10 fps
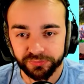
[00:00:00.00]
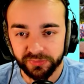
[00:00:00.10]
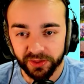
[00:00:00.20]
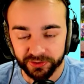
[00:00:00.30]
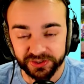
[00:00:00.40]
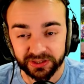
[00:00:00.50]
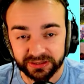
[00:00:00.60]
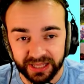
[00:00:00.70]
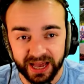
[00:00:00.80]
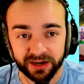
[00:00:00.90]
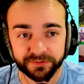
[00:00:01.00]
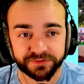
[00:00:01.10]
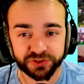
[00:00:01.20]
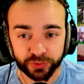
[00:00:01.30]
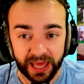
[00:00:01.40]
There's a lot of
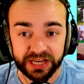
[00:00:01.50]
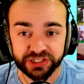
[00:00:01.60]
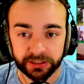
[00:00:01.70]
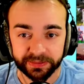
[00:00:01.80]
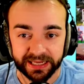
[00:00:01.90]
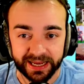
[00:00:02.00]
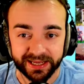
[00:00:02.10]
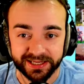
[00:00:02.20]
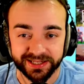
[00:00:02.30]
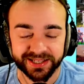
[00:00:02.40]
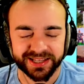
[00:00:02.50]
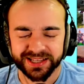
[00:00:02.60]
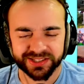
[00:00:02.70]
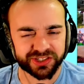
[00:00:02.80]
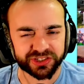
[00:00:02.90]
strategy behind
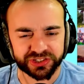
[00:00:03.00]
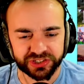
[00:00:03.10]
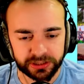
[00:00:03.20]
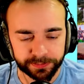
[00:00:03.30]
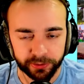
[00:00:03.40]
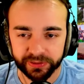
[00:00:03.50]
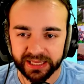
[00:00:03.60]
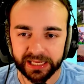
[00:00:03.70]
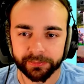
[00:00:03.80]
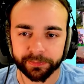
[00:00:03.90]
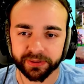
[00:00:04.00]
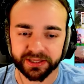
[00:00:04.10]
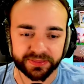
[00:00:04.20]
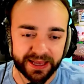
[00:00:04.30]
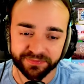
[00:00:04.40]
such a simple game,
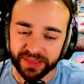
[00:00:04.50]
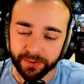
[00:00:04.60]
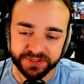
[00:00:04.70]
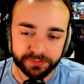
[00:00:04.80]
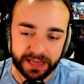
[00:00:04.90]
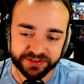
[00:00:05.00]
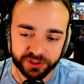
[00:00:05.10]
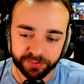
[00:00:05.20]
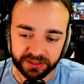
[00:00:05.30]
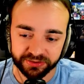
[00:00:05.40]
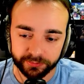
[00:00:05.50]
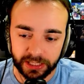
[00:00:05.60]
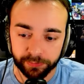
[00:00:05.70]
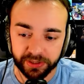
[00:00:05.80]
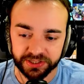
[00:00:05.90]
but that was a masterpiece in my
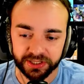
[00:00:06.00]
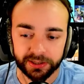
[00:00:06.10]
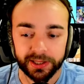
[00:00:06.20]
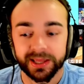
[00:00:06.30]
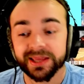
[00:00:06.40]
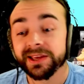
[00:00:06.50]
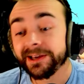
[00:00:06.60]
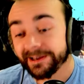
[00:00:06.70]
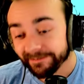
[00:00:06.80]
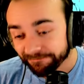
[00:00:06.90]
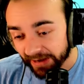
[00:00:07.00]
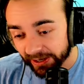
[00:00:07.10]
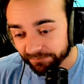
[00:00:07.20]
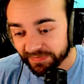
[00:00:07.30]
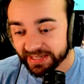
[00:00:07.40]
opinion.
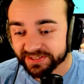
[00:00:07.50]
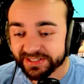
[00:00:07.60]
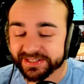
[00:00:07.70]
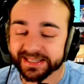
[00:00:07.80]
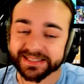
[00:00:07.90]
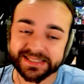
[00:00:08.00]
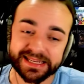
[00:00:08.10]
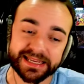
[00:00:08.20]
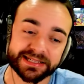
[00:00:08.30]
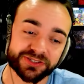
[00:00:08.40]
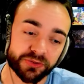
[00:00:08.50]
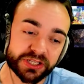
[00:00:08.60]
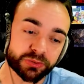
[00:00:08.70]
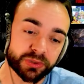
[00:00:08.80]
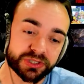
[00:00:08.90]
Final Fantasy 16. So
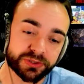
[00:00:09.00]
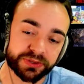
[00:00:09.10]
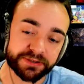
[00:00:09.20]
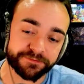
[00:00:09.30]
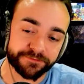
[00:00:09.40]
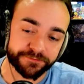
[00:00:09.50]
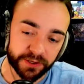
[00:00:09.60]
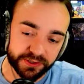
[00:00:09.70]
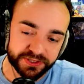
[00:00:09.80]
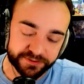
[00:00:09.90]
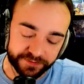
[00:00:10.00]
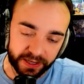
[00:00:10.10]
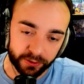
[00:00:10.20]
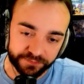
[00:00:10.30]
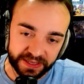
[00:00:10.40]
this was the first
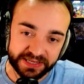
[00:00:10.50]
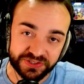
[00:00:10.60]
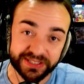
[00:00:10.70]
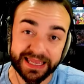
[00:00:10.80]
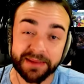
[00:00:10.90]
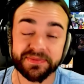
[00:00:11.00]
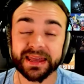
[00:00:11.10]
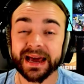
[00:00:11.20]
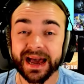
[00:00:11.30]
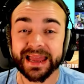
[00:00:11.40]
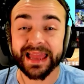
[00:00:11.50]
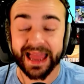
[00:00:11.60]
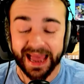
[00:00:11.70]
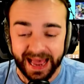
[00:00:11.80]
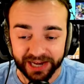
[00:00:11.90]
Final Fantasy game that I
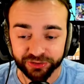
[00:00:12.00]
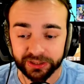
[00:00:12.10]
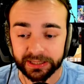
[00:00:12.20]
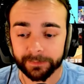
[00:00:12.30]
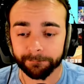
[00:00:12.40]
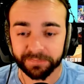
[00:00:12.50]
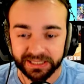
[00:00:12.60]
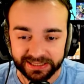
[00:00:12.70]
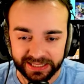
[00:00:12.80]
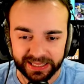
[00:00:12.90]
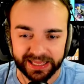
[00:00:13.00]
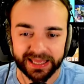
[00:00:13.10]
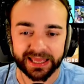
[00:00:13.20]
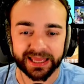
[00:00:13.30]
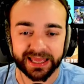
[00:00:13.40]
actually beat,
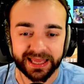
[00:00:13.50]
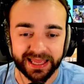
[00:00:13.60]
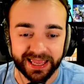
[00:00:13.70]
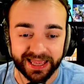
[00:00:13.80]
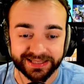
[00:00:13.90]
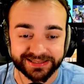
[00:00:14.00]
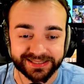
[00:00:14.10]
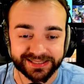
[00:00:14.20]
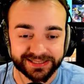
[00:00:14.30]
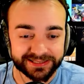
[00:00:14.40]
and